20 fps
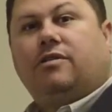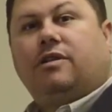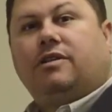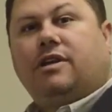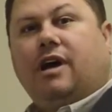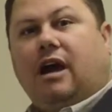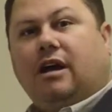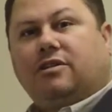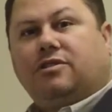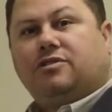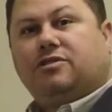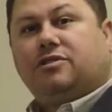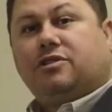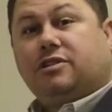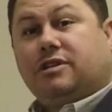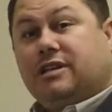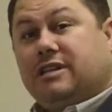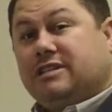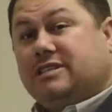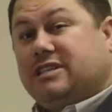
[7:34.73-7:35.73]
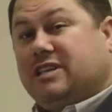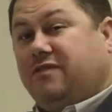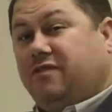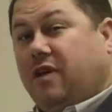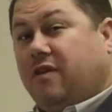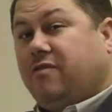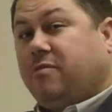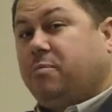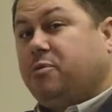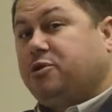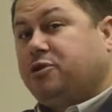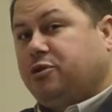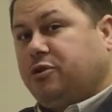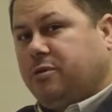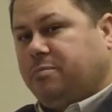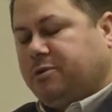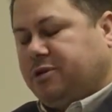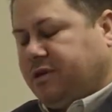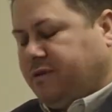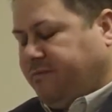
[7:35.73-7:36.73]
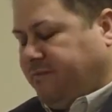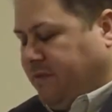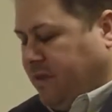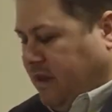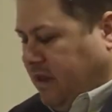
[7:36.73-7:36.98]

the doctor's looking to see if you have a prescription.